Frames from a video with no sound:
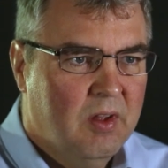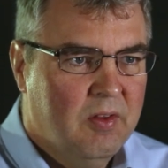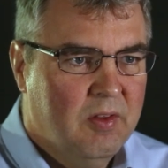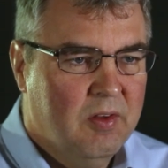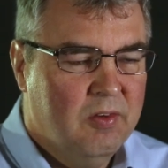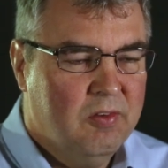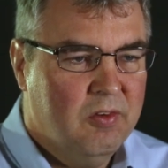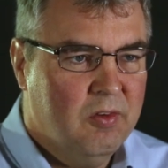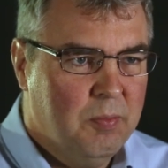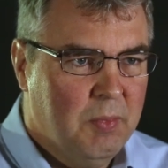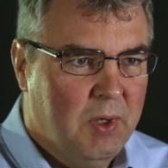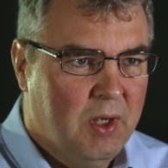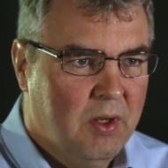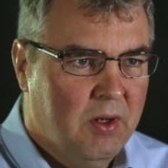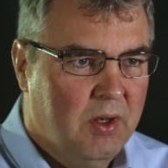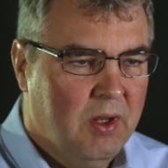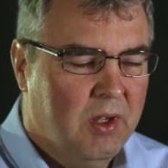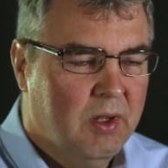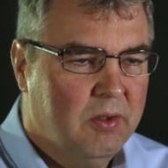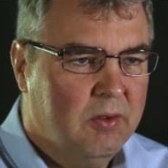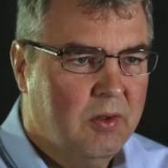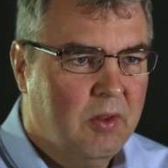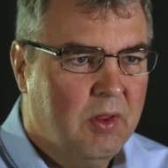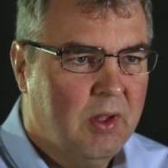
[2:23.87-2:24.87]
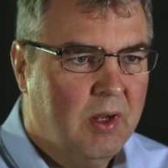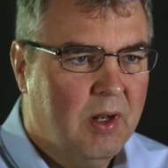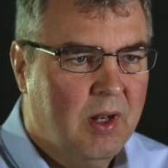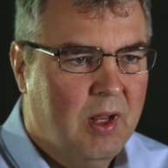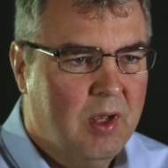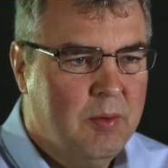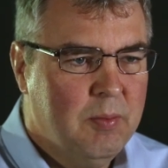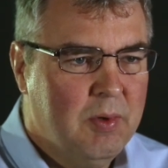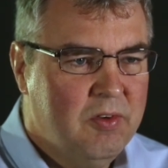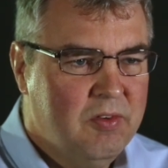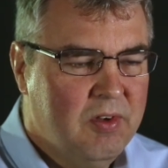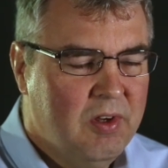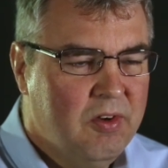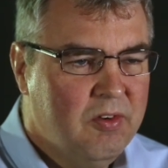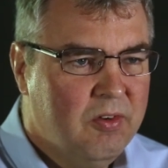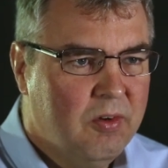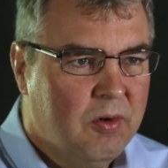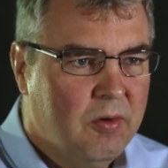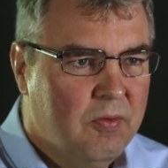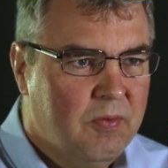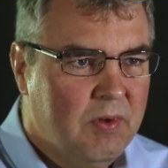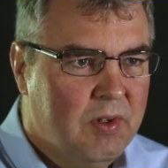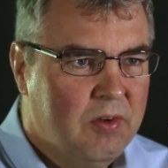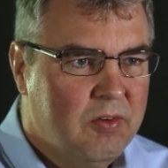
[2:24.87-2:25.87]
This is mainly under the Climate Change
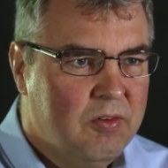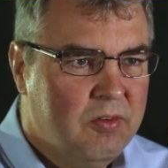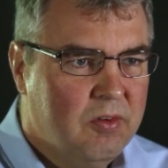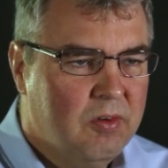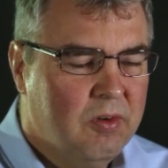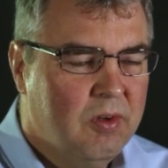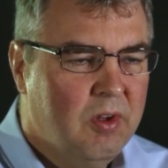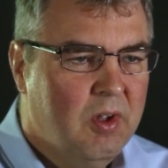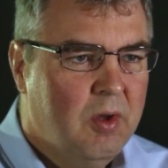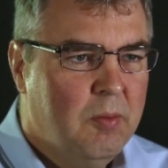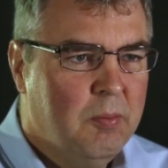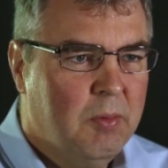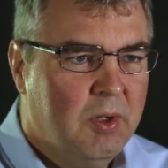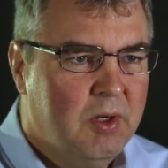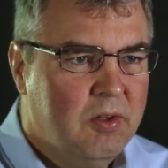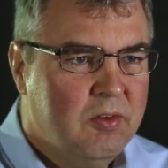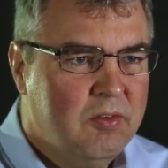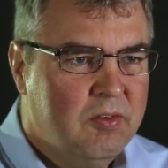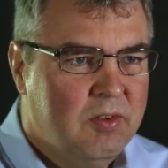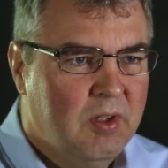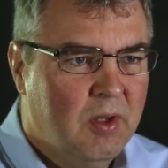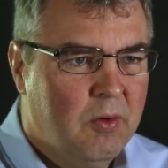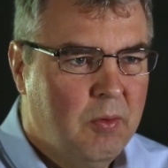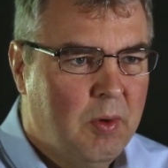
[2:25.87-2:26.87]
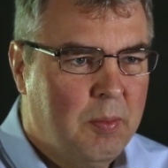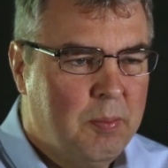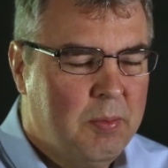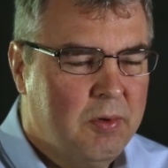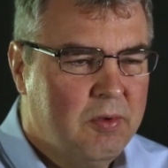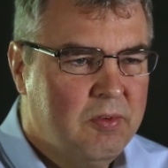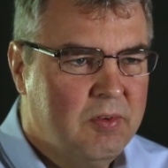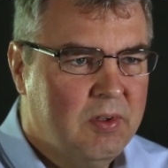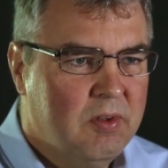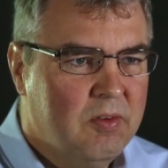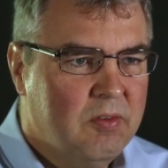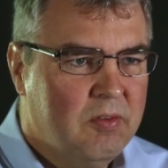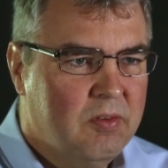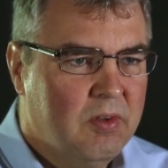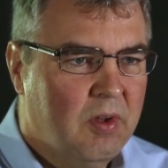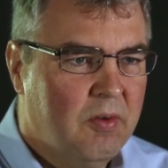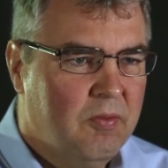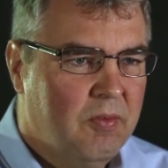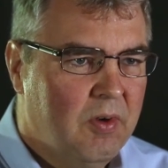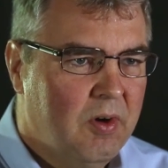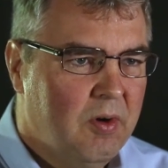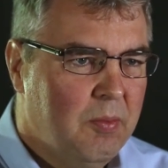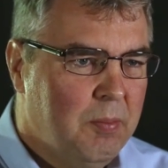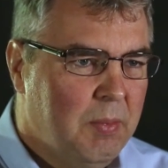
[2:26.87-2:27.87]
Convention, but it still represents
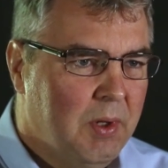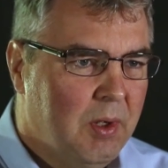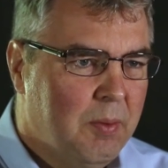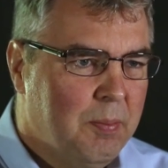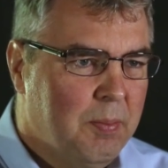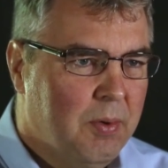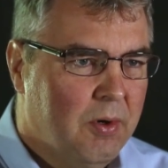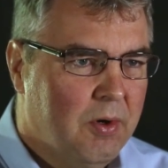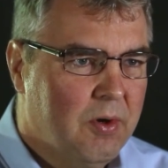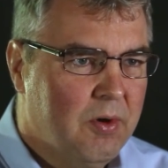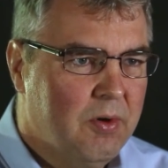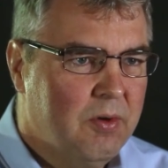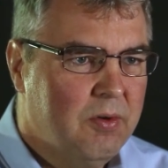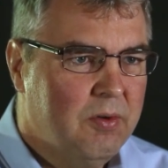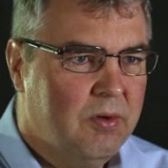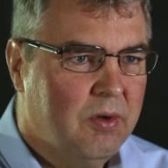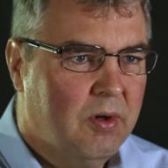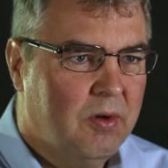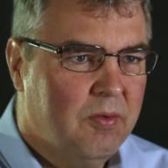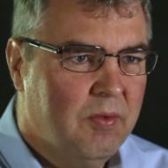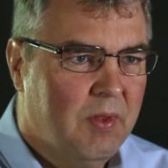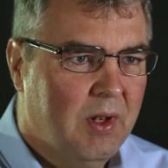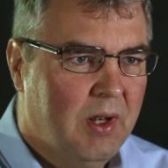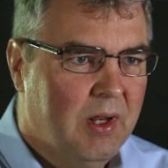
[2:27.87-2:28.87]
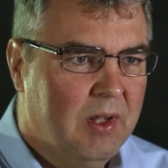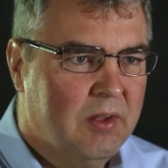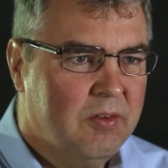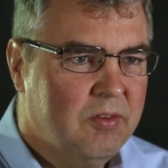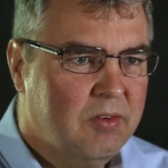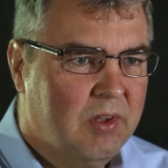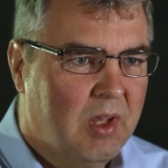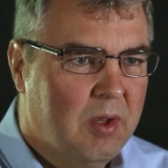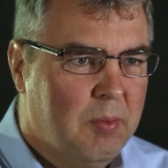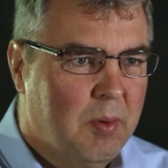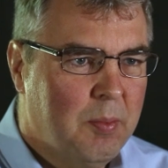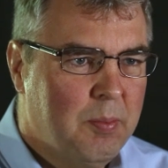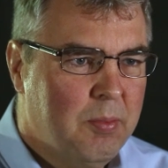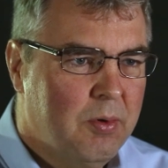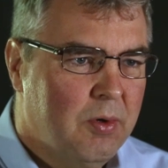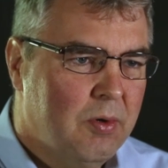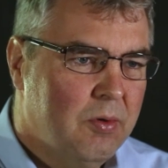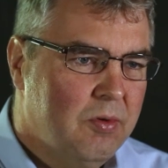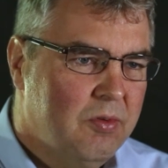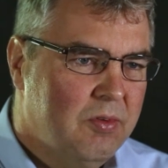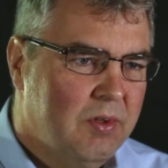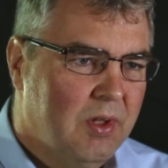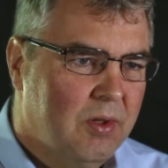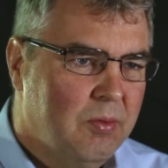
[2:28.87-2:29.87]
a very big part of the landscape
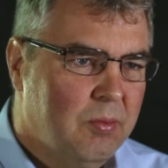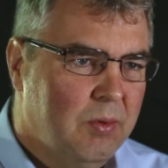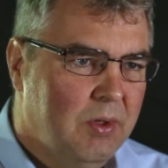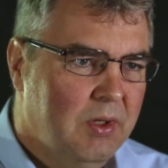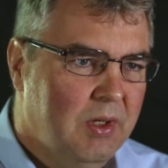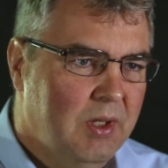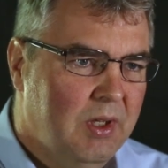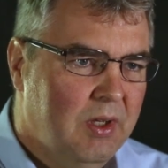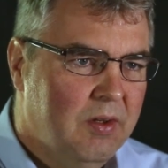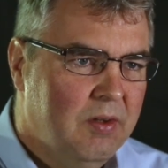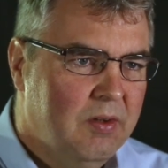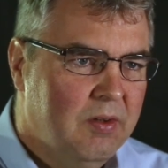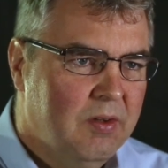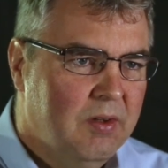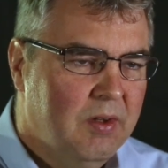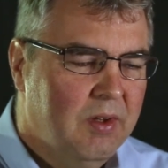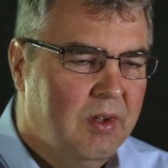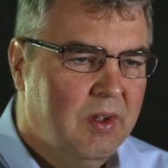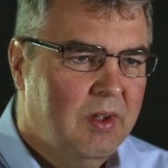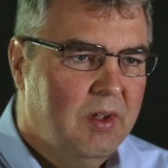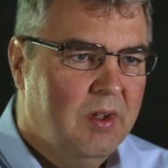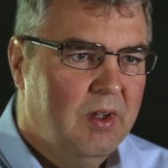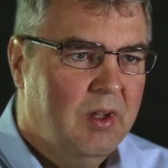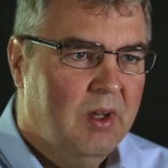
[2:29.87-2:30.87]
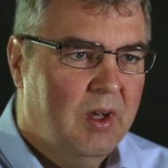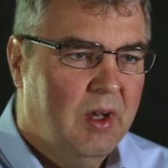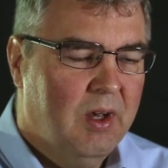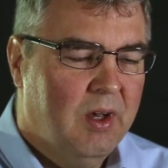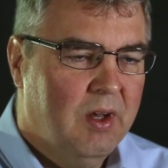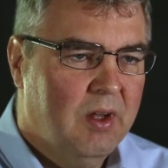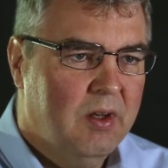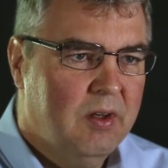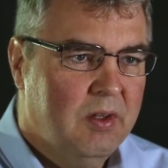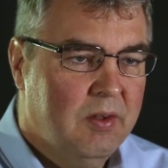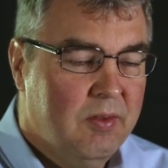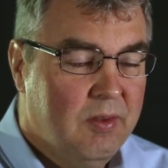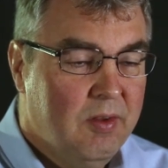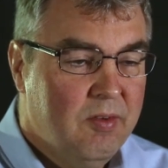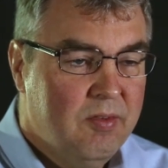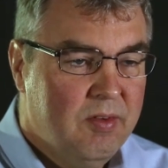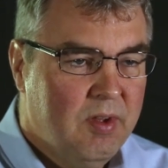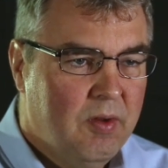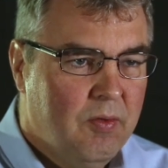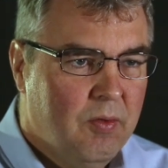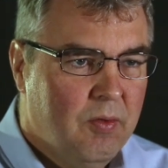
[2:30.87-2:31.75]
approach that we need. And in this